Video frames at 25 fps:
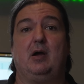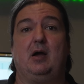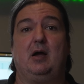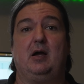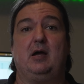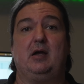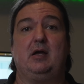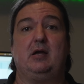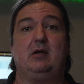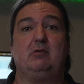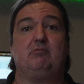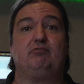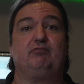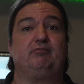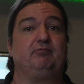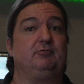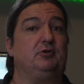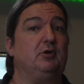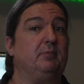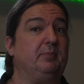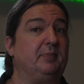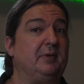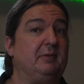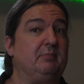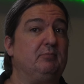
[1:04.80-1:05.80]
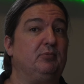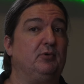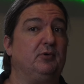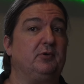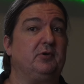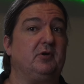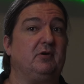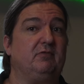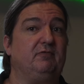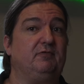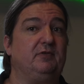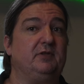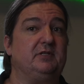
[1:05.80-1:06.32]
I've not been
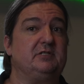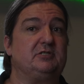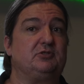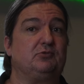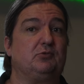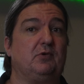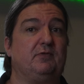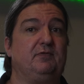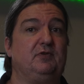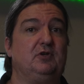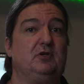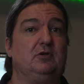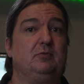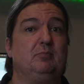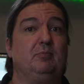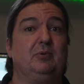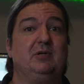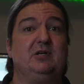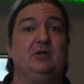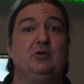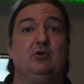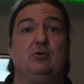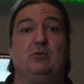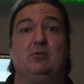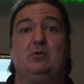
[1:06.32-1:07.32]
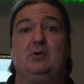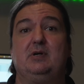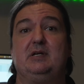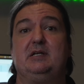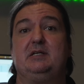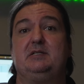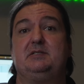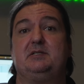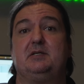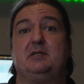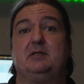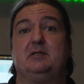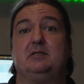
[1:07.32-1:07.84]
bought off for this review, but nor
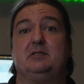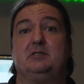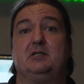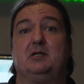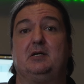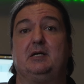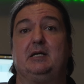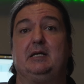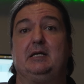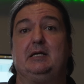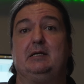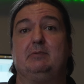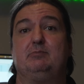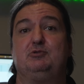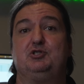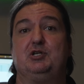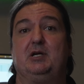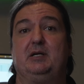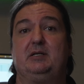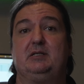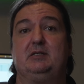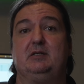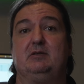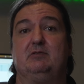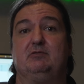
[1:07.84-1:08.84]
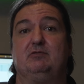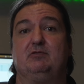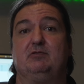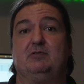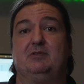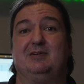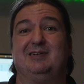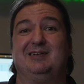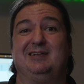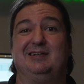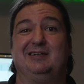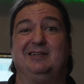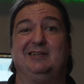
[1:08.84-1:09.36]
is it entirely
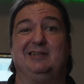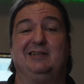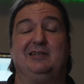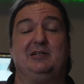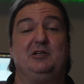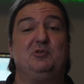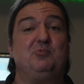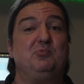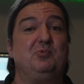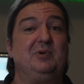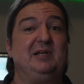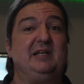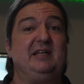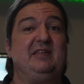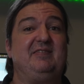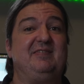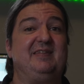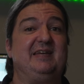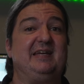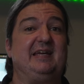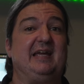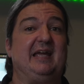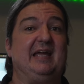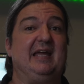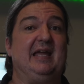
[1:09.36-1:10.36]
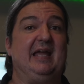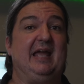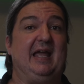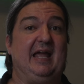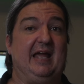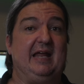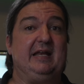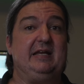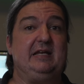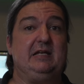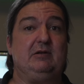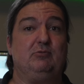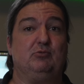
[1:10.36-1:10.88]
objective. I don't really think
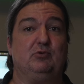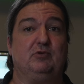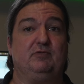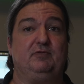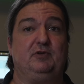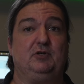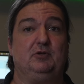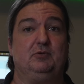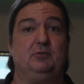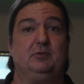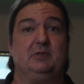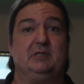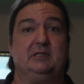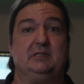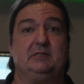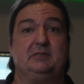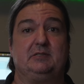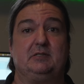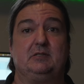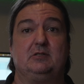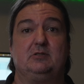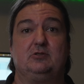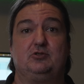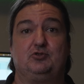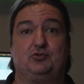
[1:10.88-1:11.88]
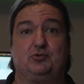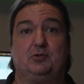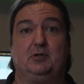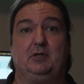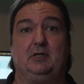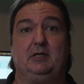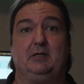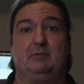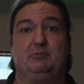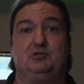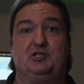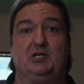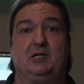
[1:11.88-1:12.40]
any review is
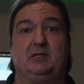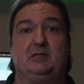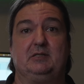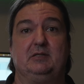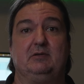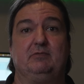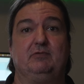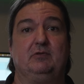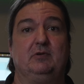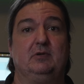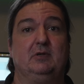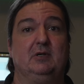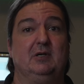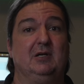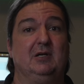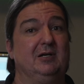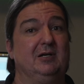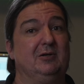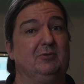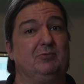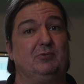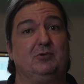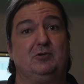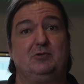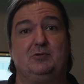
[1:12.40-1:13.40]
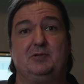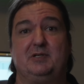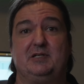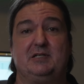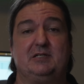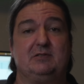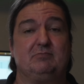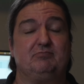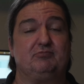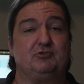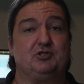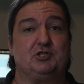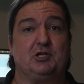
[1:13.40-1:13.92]
truly objective. We're all
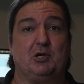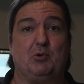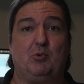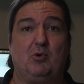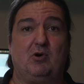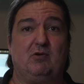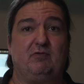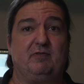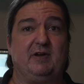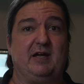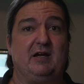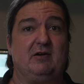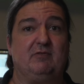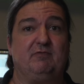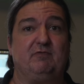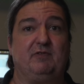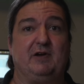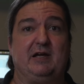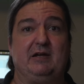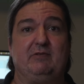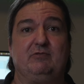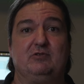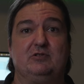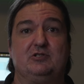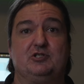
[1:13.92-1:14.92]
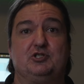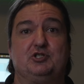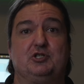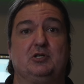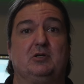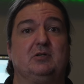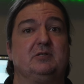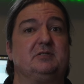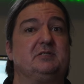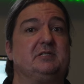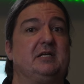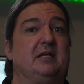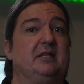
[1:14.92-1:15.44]
going to show off our favourite
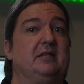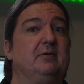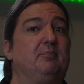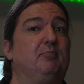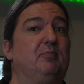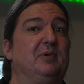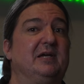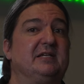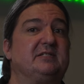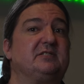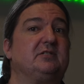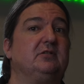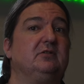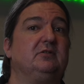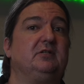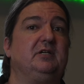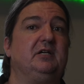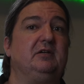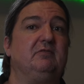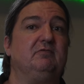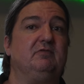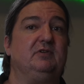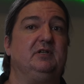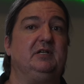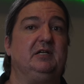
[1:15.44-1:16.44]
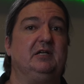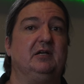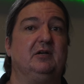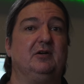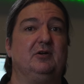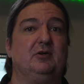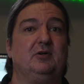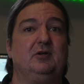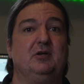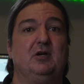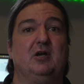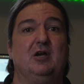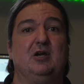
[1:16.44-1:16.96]
shots and the best looking
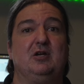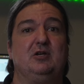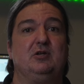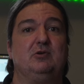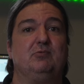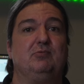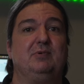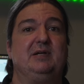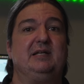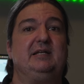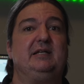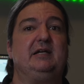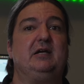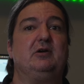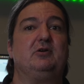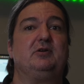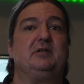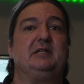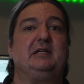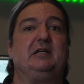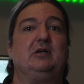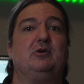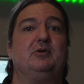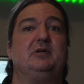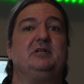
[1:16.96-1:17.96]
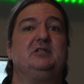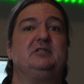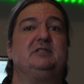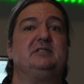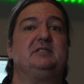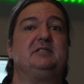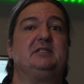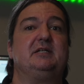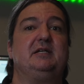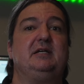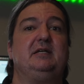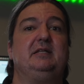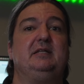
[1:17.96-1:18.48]
video. You're really only going to
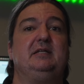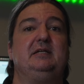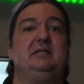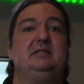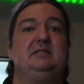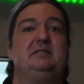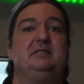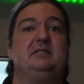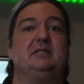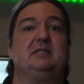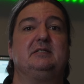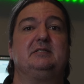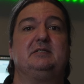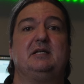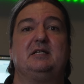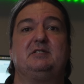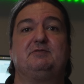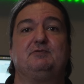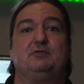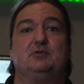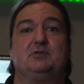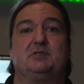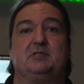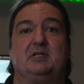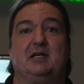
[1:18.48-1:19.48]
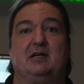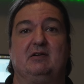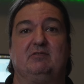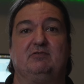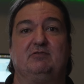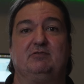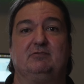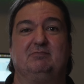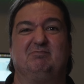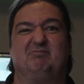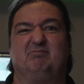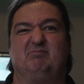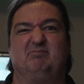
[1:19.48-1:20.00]
see the successful
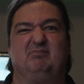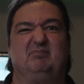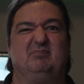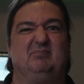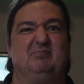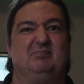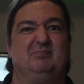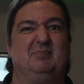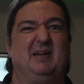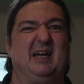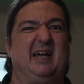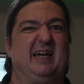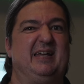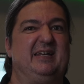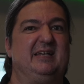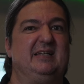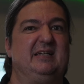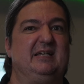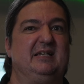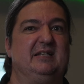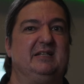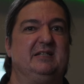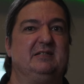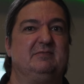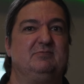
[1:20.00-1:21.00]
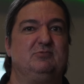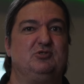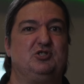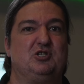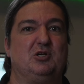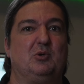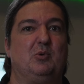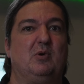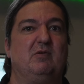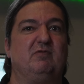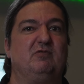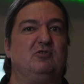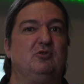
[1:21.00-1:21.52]
stuff. I'm hardly going to
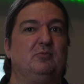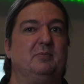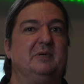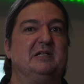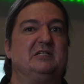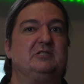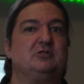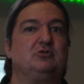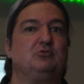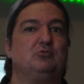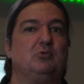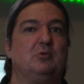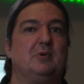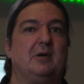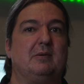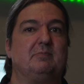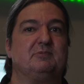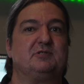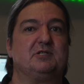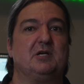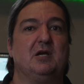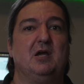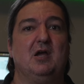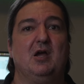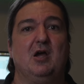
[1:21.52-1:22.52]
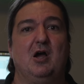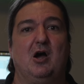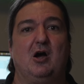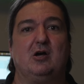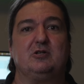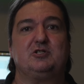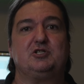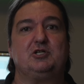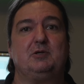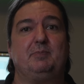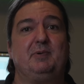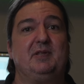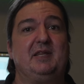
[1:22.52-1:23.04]
show off all my screw-ups.
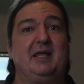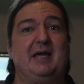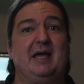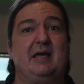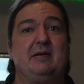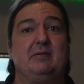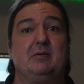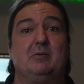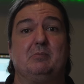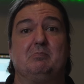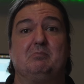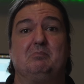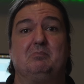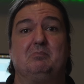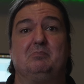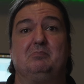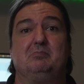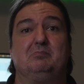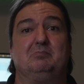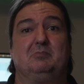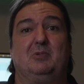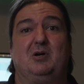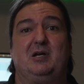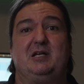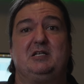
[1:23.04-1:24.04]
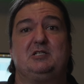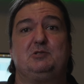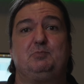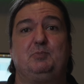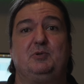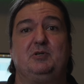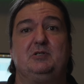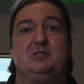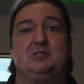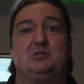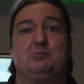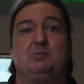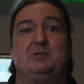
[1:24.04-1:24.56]
On top of that, my
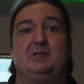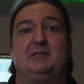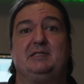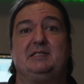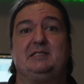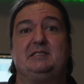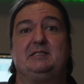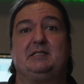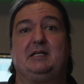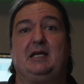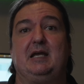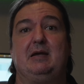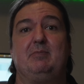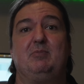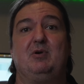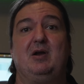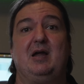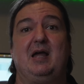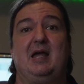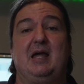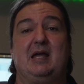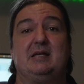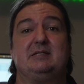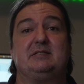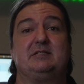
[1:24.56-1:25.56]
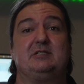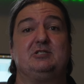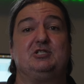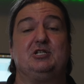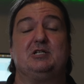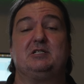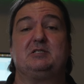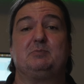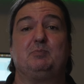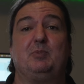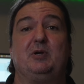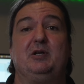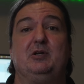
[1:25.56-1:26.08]
experience with this camera has
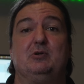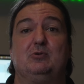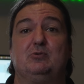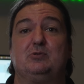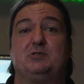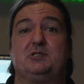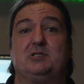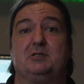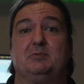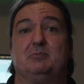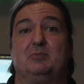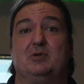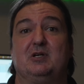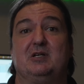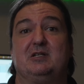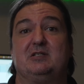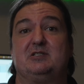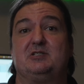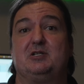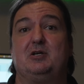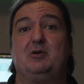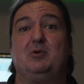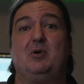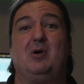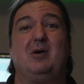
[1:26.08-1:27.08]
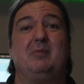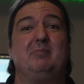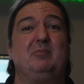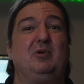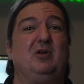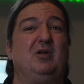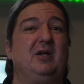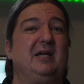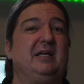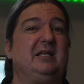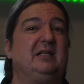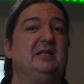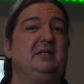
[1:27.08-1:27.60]
just been awesome, so I'm
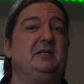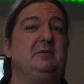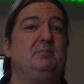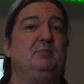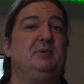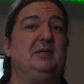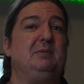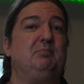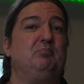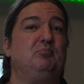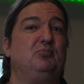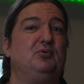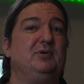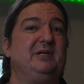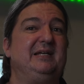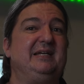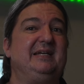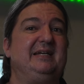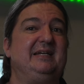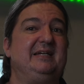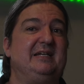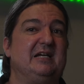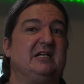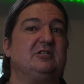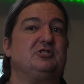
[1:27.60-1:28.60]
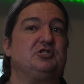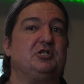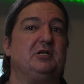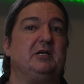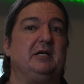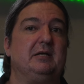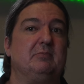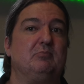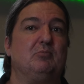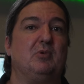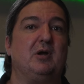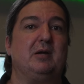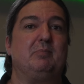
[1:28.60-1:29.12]
likely to be pretty gushing
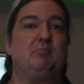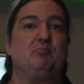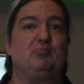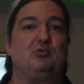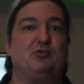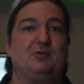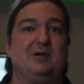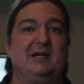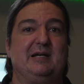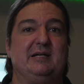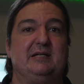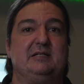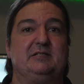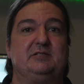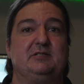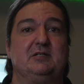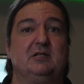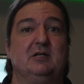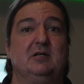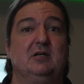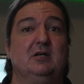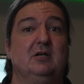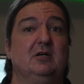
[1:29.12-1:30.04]
in my praise.